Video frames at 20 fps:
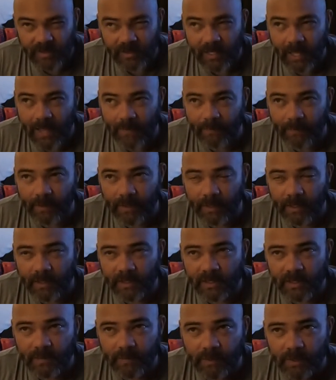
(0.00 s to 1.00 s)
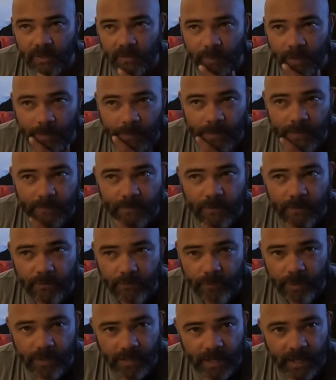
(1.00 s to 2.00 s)
stopping at some place probably every
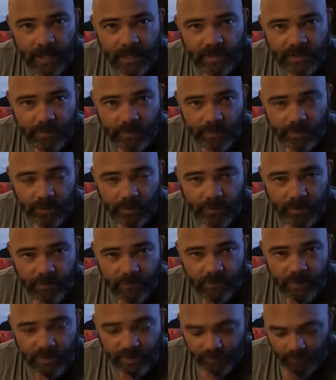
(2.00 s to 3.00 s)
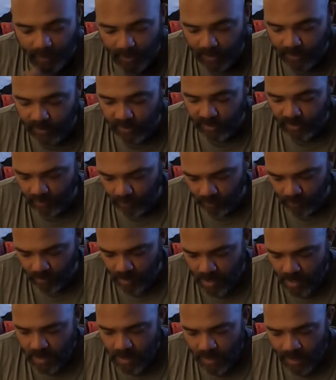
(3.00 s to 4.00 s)
3 days where there'll be fresh water. So
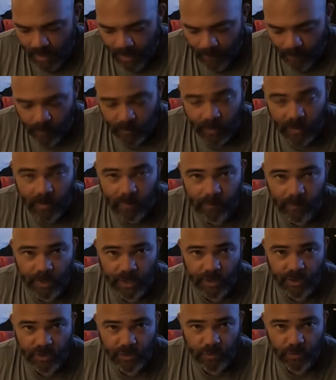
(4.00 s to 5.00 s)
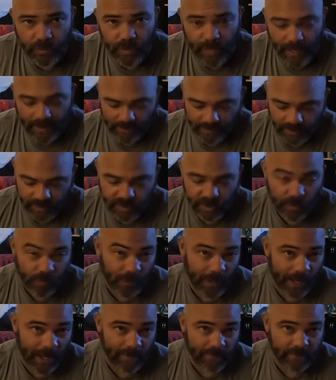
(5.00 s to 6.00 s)
I'm only gonna bring 2 gallons,
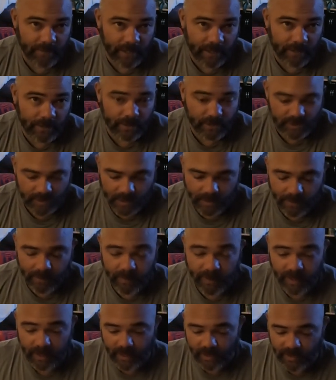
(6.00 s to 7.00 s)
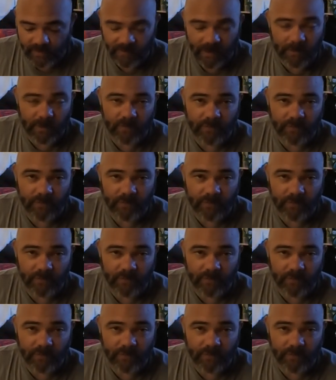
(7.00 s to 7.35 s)
2.5 gallons, because if I